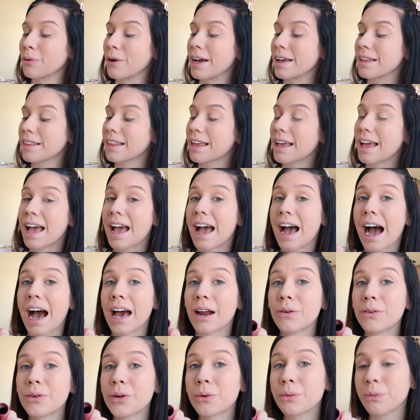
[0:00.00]
with, I
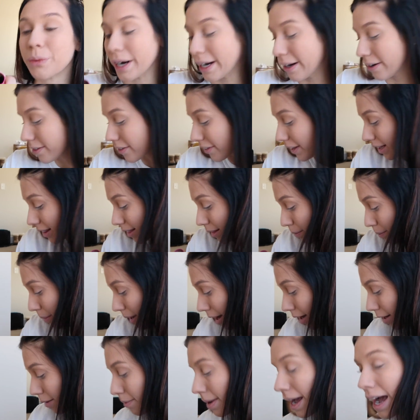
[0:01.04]
don't know where like the
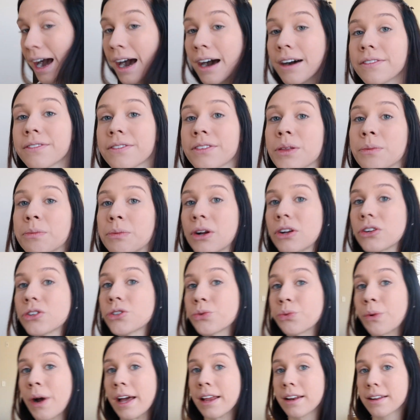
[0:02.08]
bottom half of the
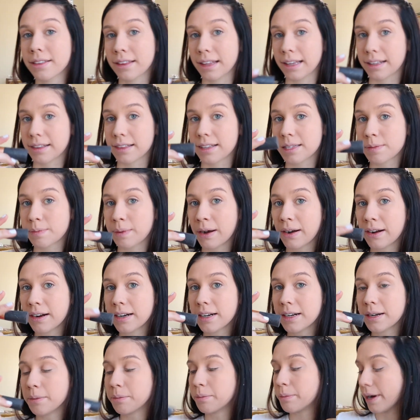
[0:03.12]
brush went, like this
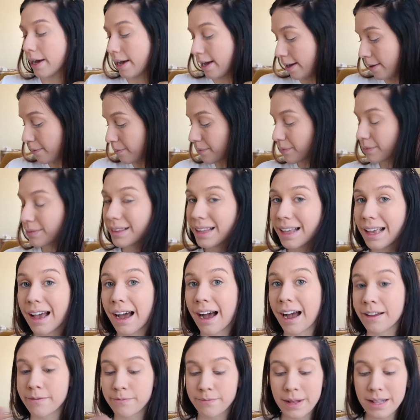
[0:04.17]
part, but
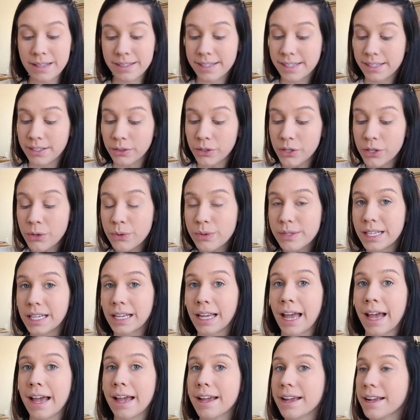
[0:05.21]
I've been still
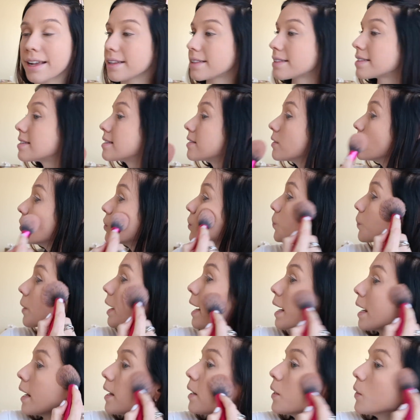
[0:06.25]
using it. It's still
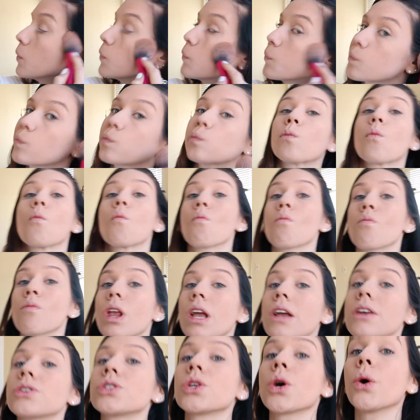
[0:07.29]
great.
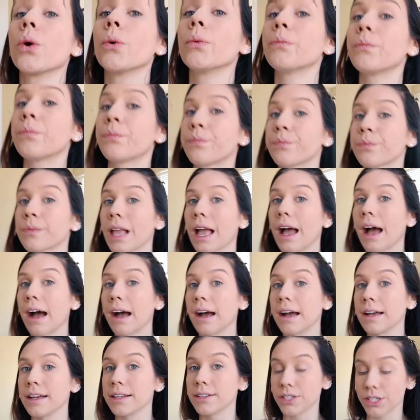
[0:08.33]
So
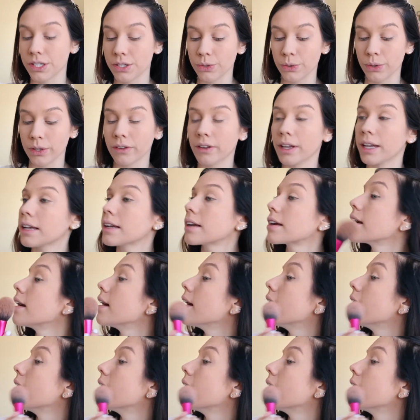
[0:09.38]
I just do it like